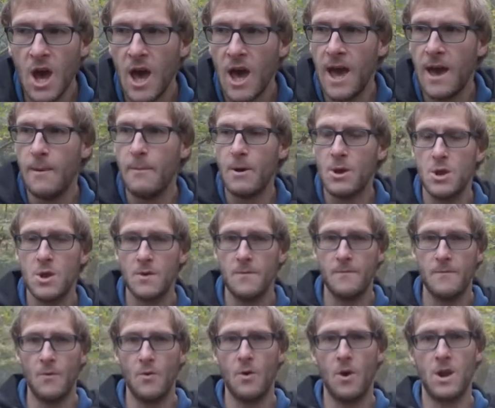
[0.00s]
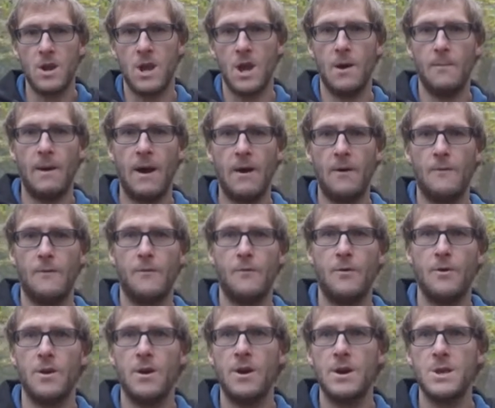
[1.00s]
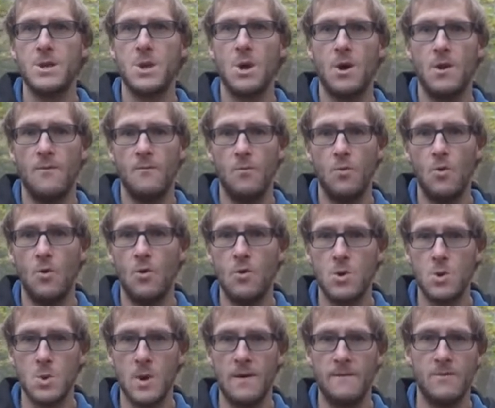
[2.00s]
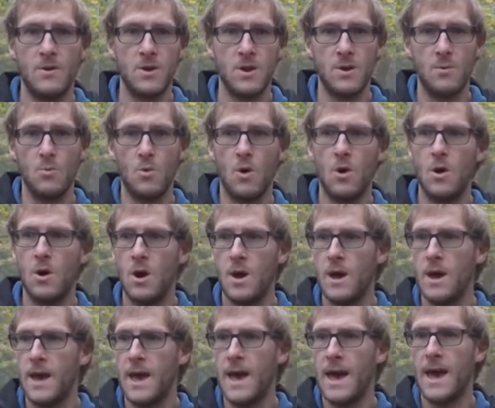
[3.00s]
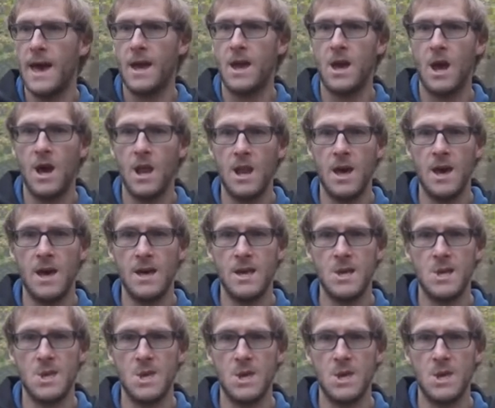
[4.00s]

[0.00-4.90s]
I just thought I'd come out for a nice kind of walk to have a look at what colour is